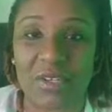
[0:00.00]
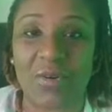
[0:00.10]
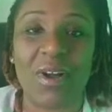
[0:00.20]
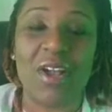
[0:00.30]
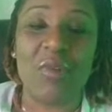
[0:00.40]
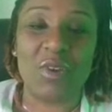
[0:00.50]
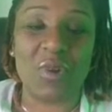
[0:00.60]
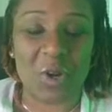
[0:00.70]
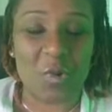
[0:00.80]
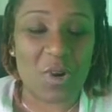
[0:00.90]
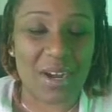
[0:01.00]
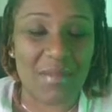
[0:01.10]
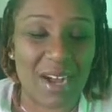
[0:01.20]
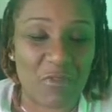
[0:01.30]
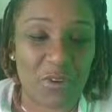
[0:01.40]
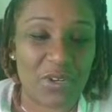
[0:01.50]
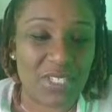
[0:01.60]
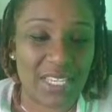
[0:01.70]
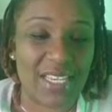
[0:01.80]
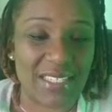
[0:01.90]
so we want to welcome our
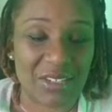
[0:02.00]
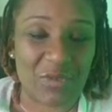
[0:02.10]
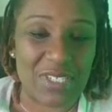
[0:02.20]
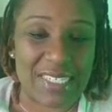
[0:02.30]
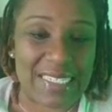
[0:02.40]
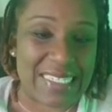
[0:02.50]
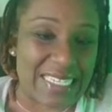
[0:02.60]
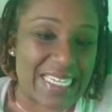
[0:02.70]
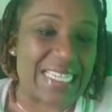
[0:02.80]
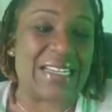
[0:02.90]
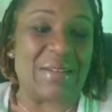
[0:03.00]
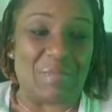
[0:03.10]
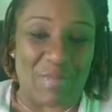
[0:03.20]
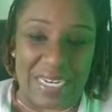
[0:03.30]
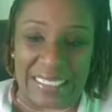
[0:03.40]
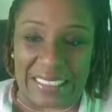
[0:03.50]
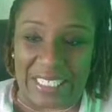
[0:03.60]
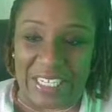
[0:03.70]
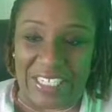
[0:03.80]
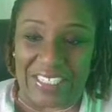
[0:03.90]
first guest, Christina
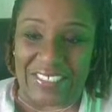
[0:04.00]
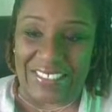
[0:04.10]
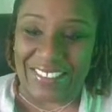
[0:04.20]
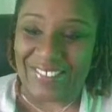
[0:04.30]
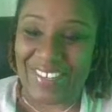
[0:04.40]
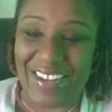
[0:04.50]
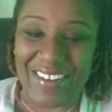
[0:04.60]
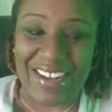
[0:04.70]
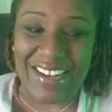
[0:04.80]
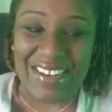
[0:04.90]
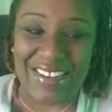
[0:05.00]
Butler. Welcome.